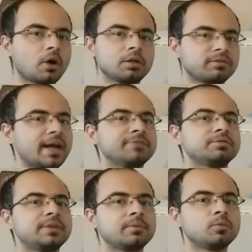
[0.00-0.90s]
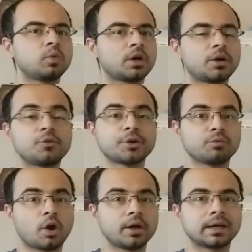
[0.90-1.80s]
all five of them, were
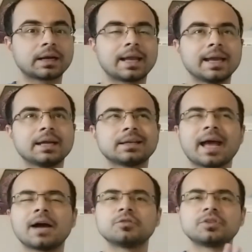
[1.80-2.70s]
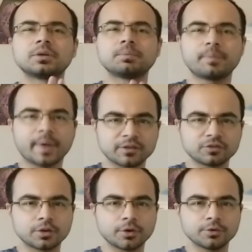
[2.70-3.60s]
rewarded like 1,000
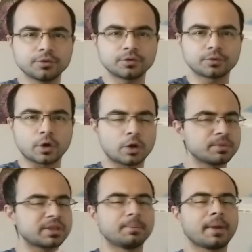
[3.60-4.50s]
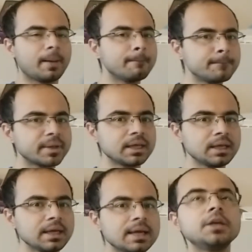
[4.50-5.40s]
pesos from some company.